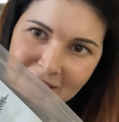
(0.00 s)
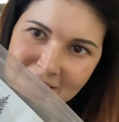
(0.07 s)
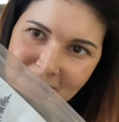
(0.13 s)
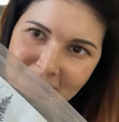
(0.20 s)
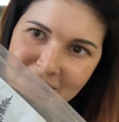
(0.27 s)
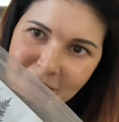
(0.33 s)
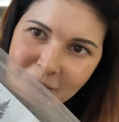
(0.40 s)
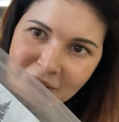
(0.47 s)

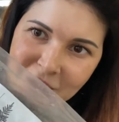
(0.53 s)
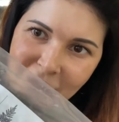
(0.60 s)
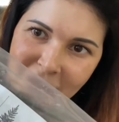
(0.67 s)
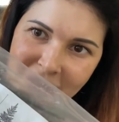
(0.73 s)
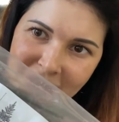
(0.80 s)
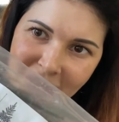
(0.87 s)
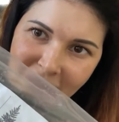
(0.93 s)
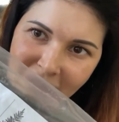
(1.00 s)

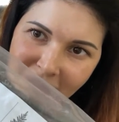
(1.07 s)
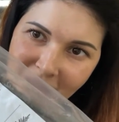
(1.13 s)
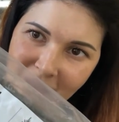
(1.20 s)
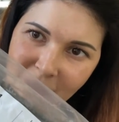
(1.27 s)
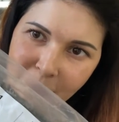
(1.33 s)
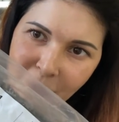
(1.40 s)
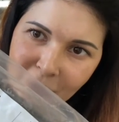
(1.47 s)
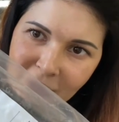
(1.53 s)
centimeters and
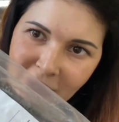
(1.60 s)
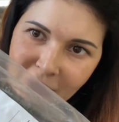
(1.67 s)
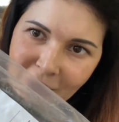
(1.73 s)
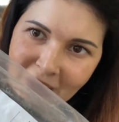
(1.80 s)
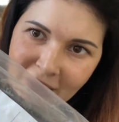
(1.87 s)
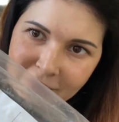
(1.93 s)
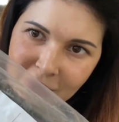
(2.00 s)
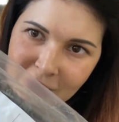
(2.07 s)
apparently you
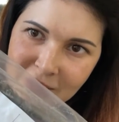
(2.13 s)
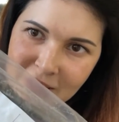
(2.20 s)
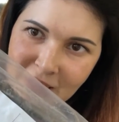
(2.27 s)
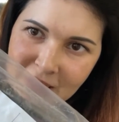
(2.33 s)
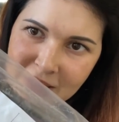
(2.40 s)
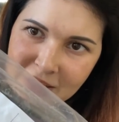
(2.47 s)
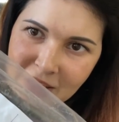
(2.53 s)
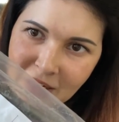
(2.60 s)
have to
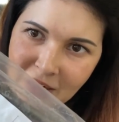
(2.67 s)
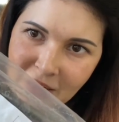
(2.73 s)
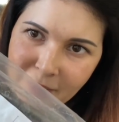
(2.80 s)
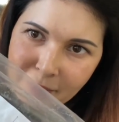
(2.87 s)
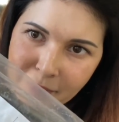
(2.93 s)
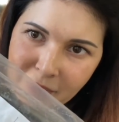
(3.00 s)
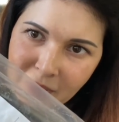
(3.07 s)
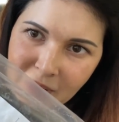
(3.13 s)
set
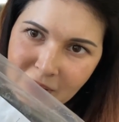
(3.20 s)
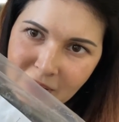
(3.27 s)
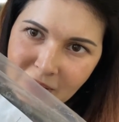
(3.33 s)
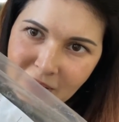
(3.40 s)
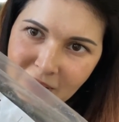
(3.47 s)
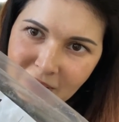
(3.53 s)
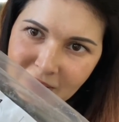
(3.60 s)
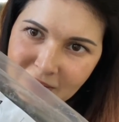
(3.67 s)

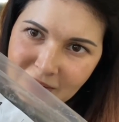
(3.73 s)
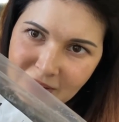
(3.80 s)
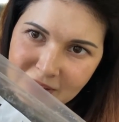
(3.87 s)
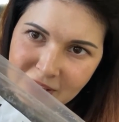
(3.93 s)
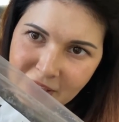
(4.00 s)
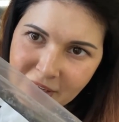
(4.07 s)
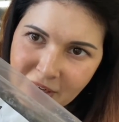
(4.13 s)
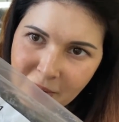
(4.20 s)

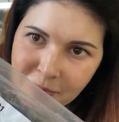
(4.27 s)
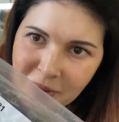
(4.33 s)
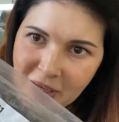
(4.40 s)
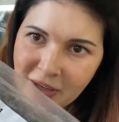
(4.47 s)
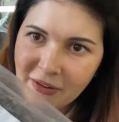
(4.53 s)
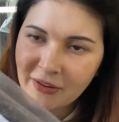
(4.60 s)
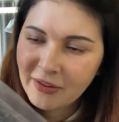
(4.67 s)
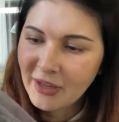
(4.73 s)
it up
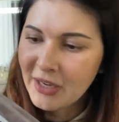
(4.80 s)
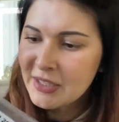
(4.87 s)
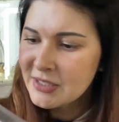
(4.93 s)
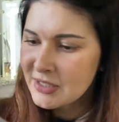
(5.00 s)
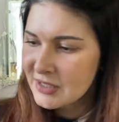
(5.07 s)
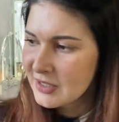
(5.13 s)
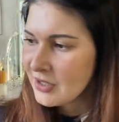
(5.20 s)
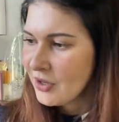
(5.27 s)
like
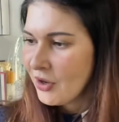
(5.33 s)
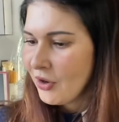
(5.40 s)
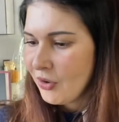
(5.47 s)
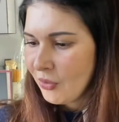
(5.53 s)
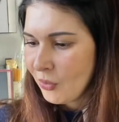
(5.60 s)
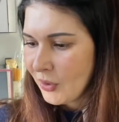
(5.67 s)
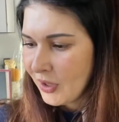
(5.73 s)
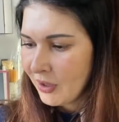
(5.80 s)
this.
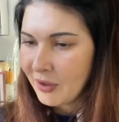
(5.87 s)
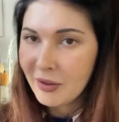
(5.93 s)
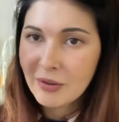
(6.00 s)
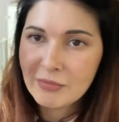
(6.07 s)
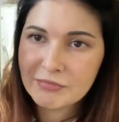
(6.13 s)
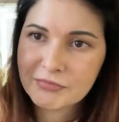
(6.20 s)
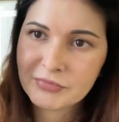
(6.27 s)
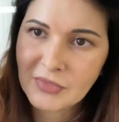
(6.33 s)
Well,
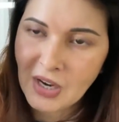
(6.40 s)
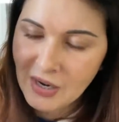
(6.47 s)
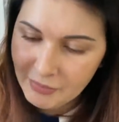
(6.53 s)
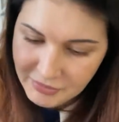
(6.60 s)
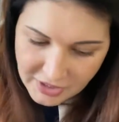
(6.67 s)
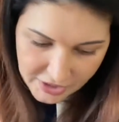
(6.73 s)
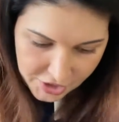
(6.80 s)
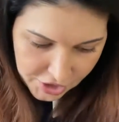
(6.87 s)
I'm
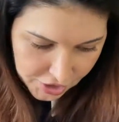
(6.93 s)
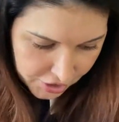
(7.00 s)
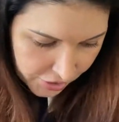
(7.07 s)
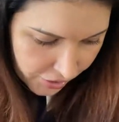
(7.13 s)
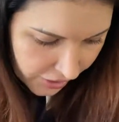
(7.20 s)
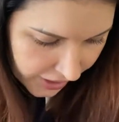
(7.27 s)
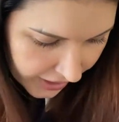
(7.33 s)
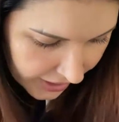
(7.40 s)
not
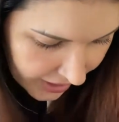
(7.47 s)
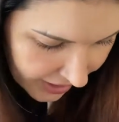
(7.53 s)
sure.